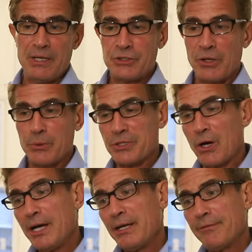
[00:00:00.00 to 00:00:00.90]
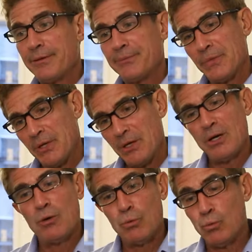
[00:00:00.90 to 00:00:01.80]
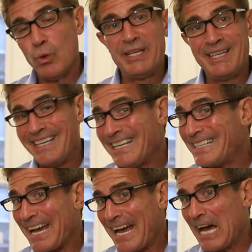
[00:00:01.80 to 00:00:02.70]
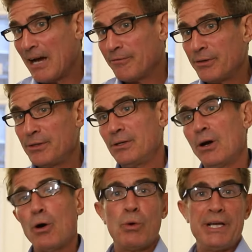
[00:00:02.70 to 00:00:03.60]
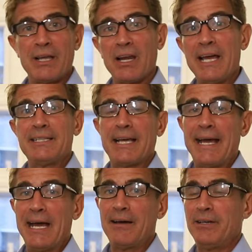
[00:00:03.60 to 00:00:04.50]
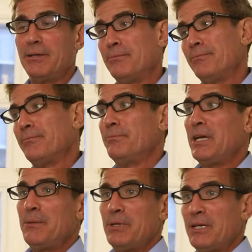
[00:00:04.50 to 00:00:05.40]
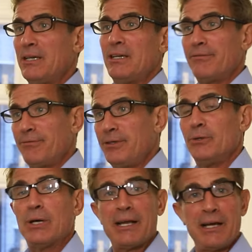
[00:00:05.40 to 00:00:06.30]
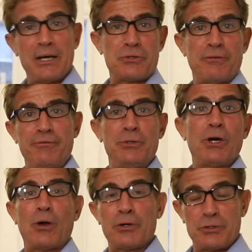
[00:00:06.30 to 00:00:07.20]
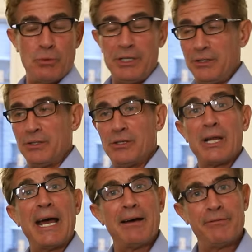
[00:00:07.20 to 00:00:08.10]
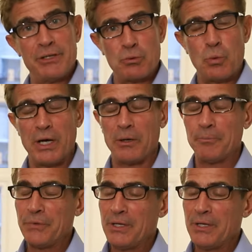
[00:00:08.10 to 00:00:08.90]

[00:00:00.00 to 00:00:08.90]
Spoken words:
So there was kind of what you need to have, what you like to have, and maybe if you had an extra few dollars, what you could have as well.